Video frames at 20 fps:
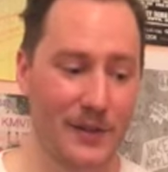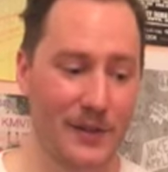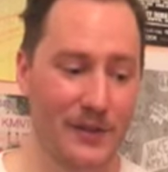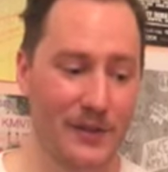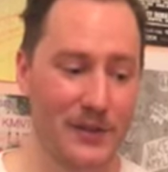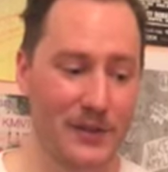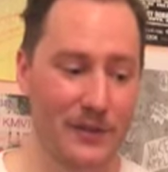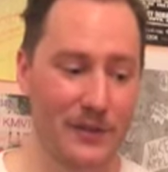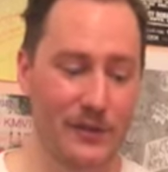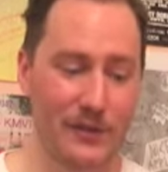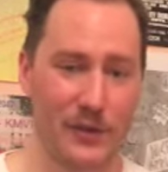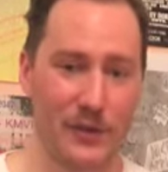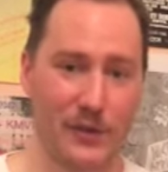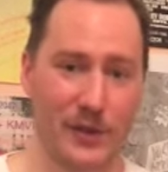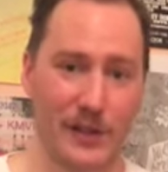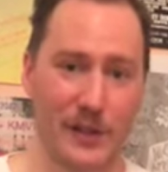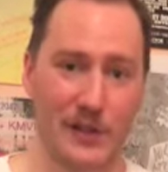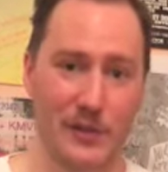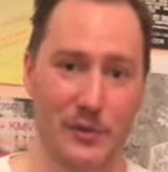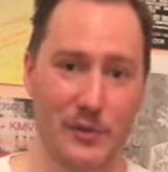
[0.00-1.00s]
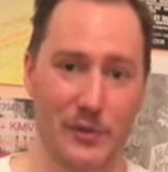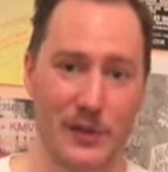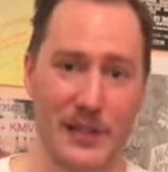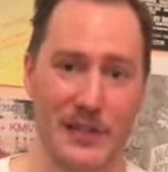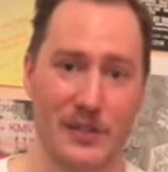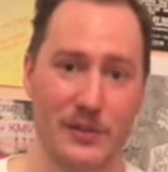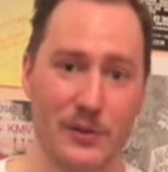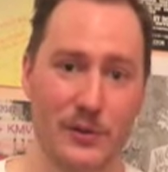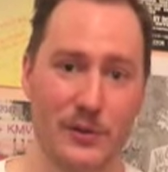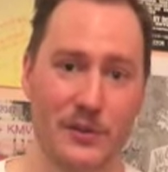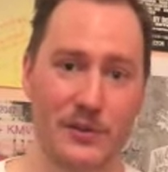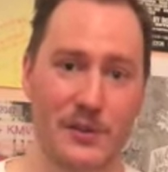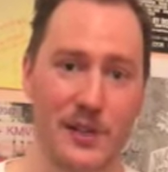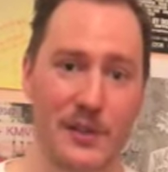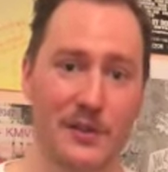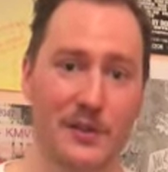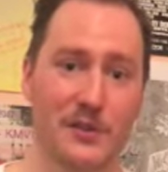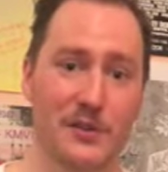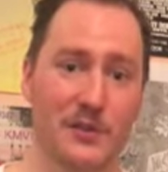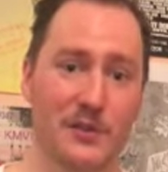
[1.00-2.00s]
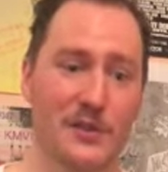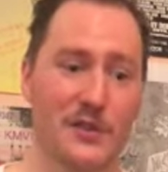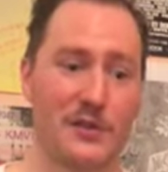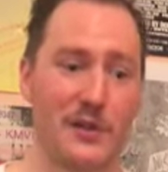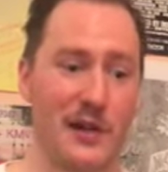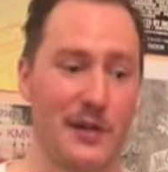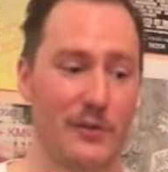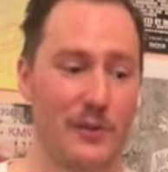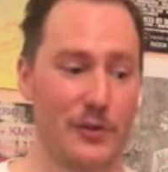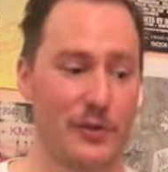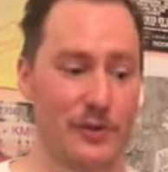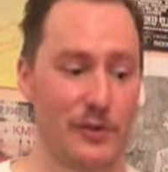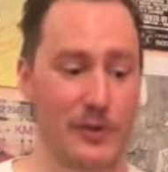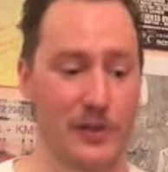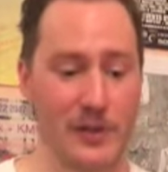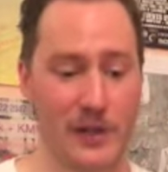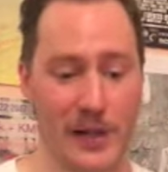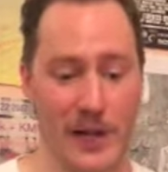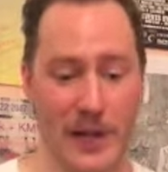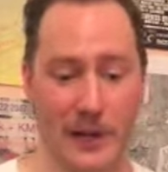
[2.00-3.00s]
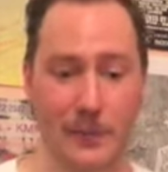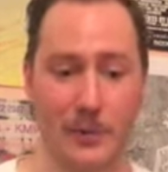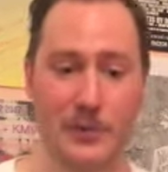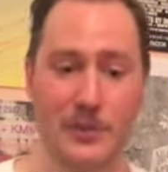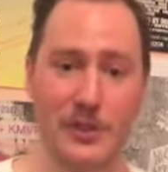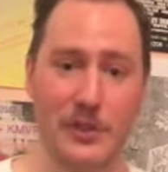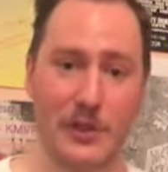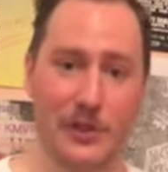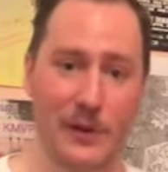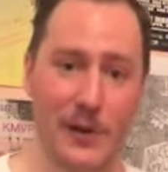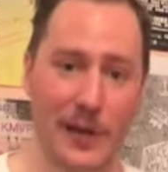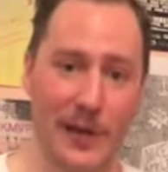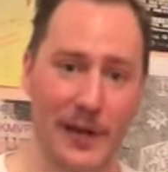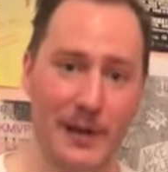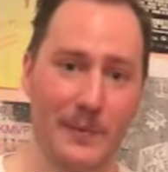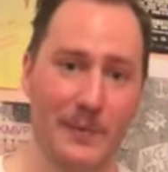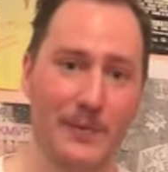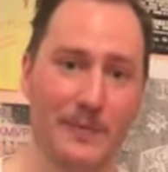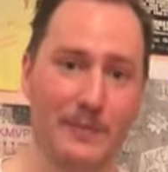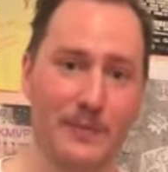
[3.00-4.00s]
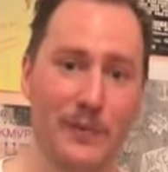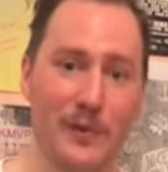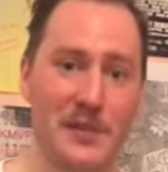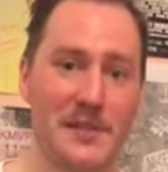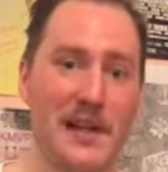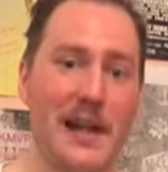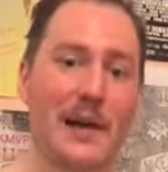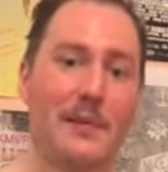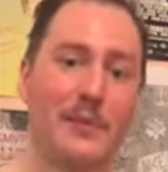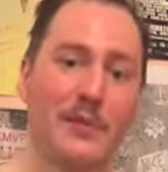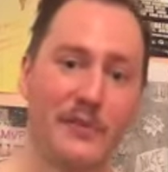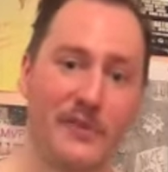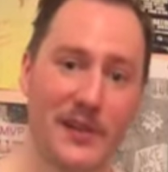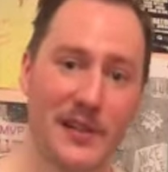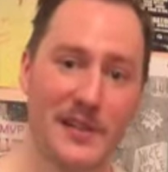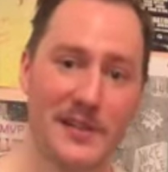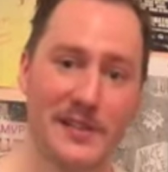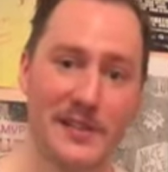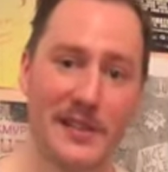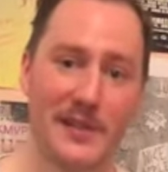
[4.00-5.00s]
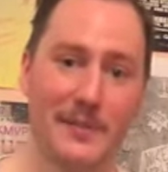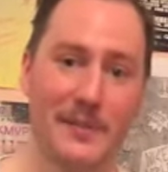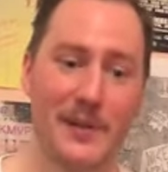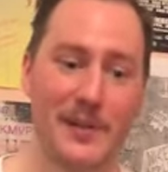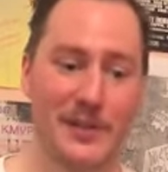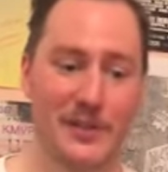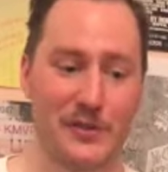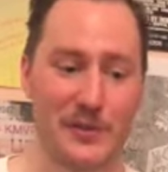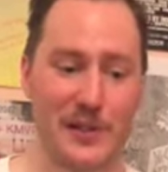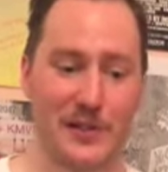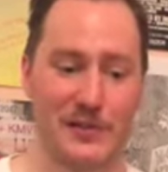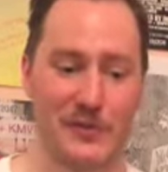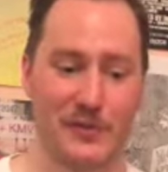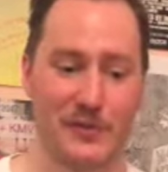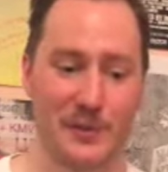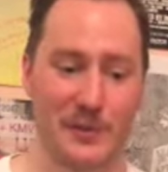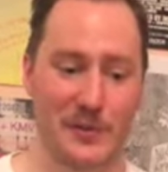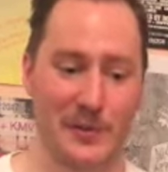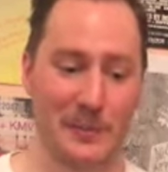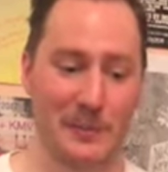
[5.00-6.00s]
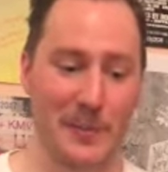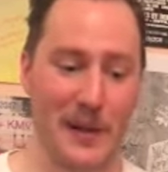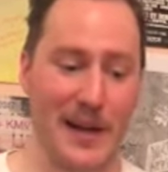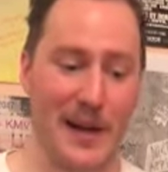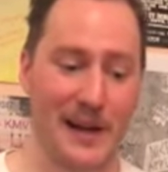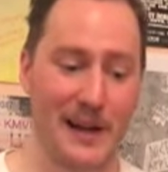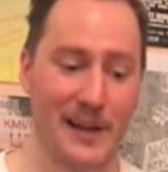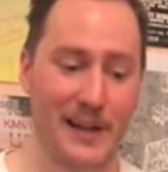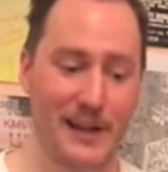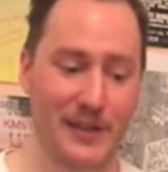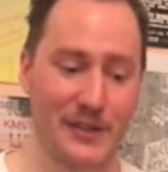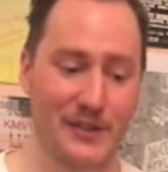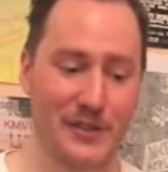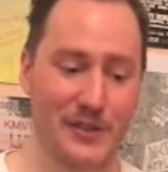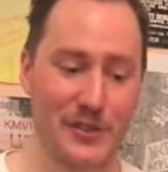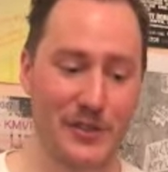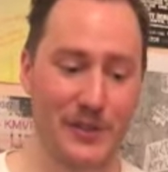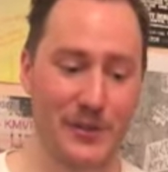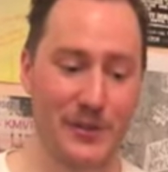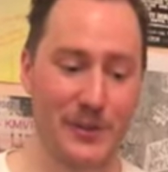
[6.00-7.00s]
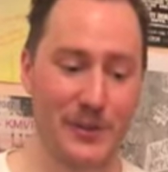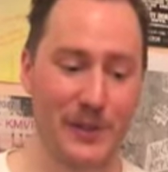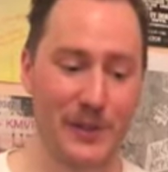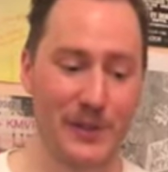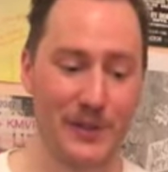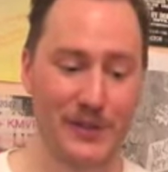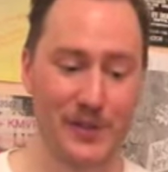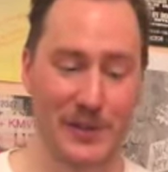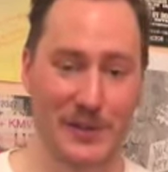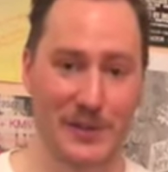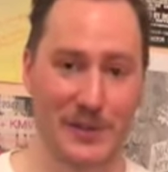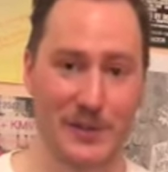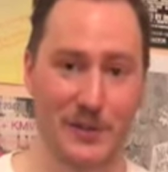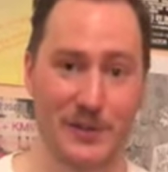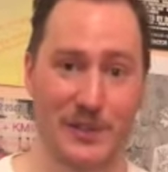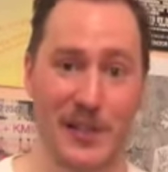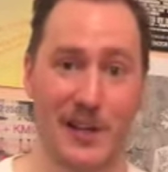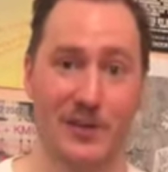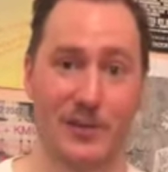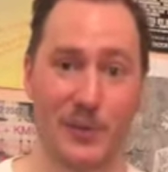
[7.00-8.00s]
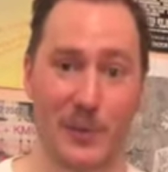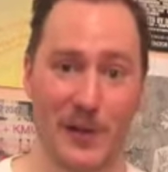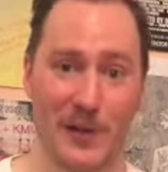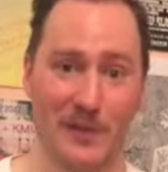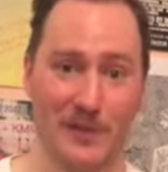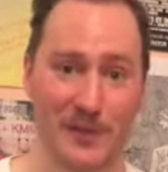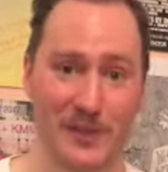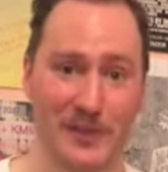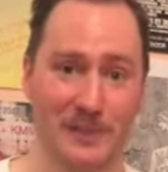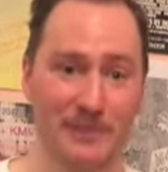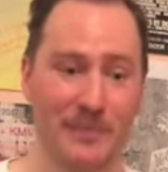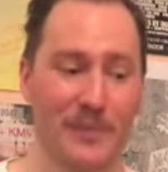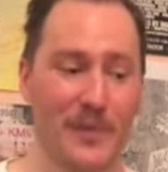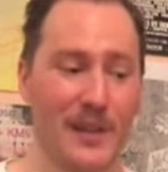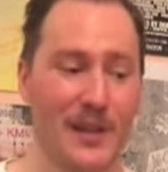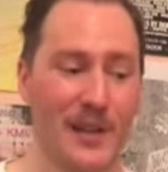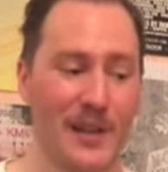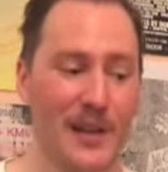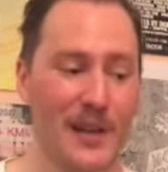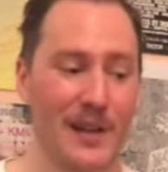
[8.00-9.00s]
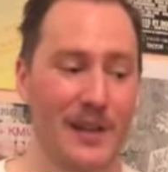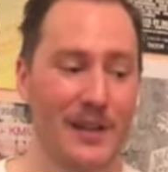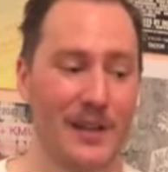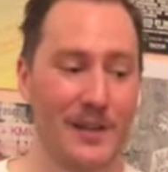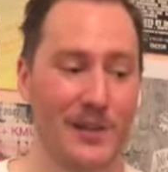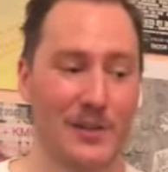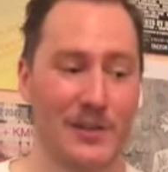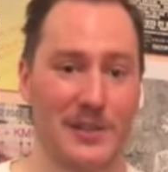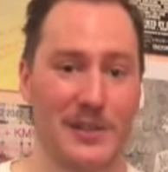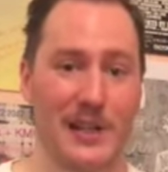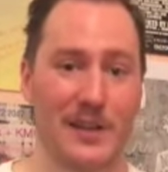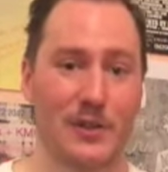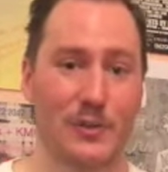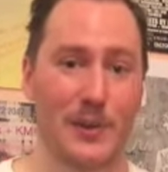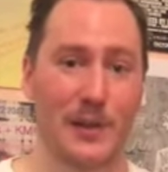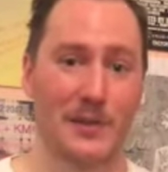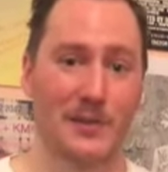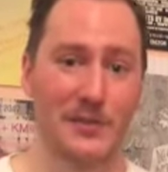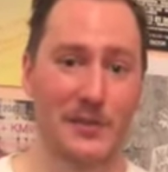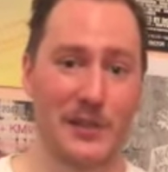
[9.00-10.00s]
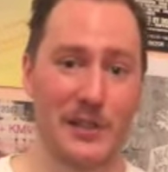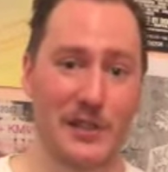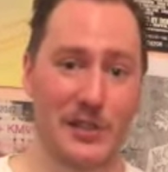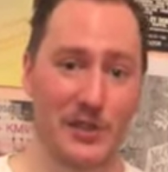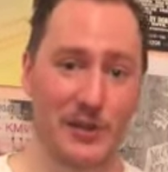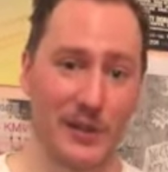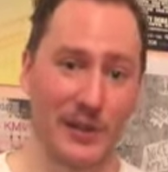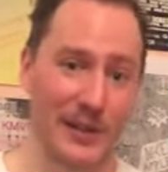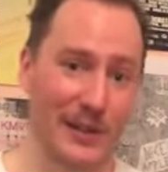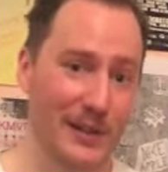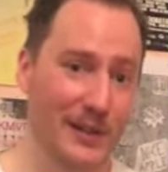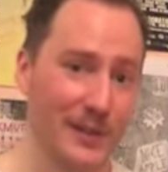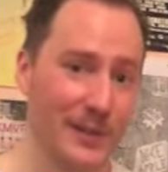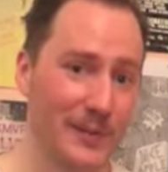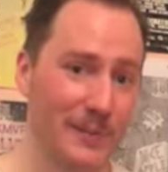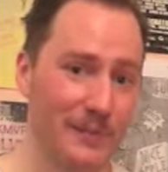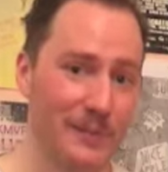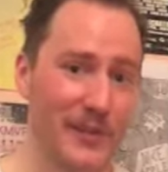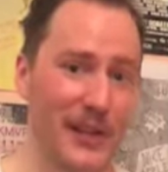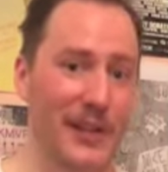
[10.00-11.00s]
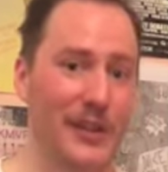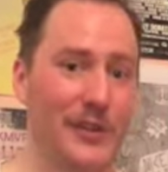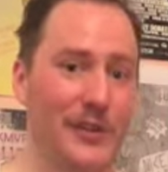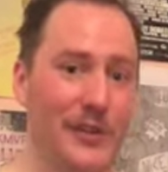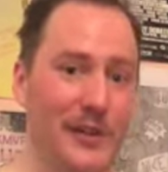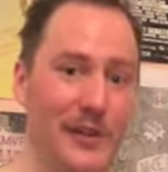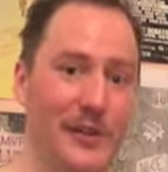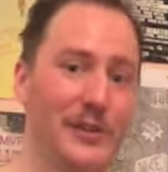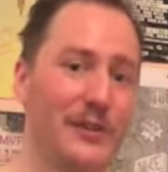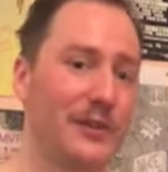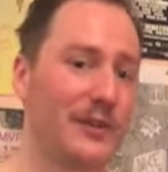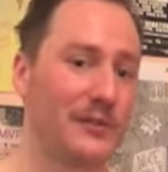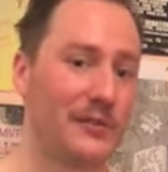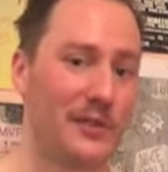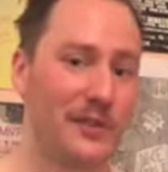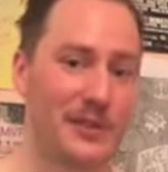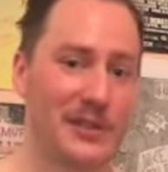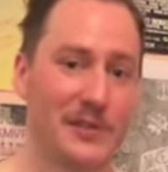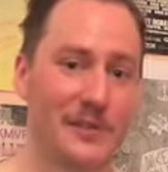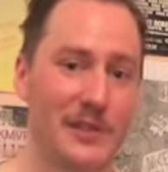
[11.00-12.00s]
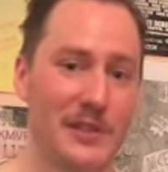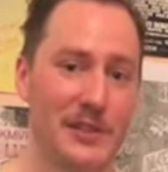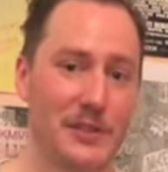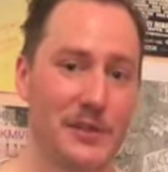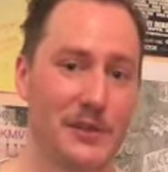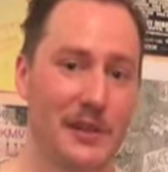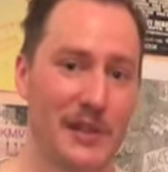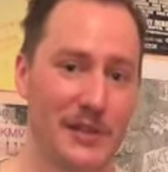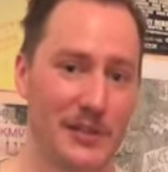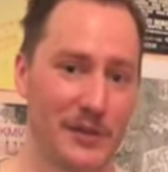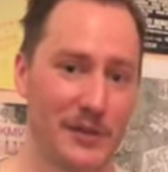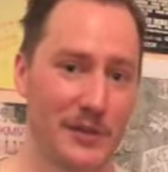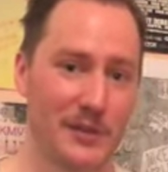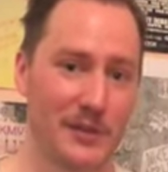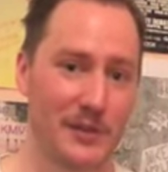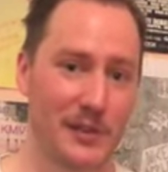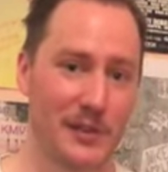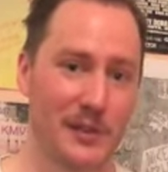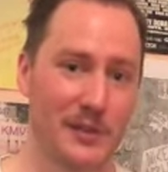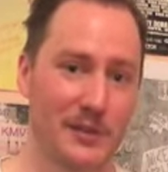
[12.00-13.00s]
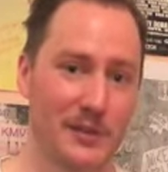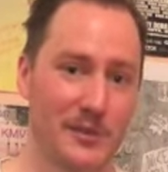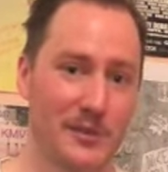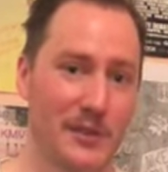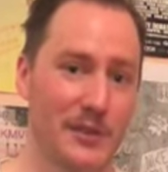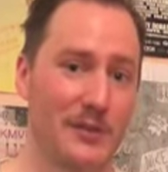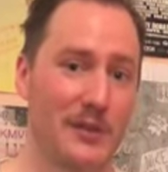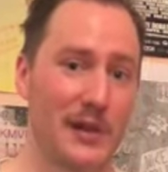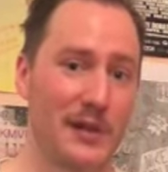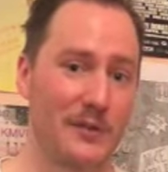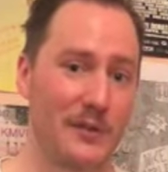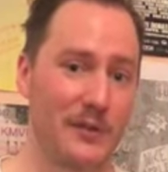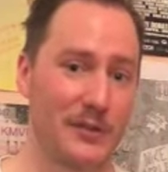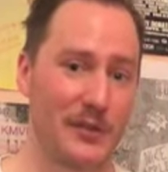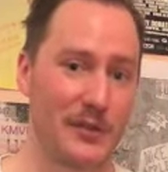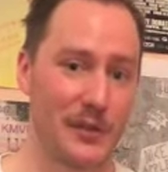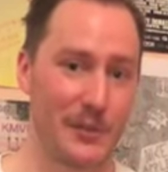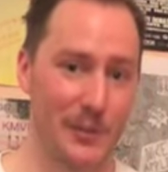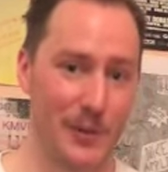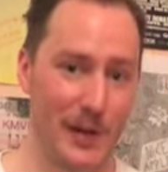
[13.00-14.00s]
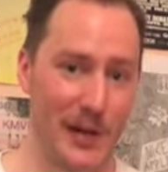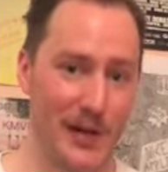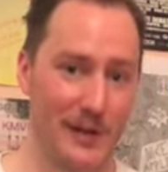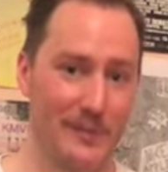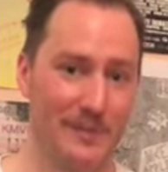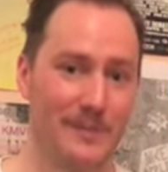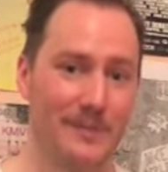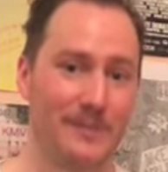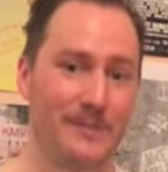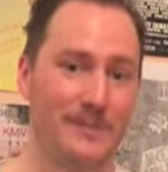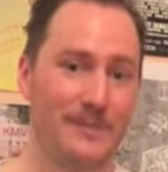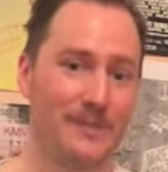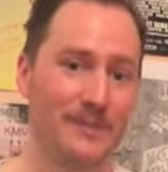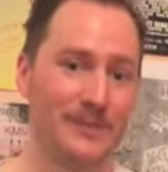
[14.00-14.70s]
those are converted into electrical signals which travel through your cable to your amp, which amplifies them and transforms them back into physical sound waves. Those sound waves reach your ear, and your ear converts them into electrical signals which travel to your brain.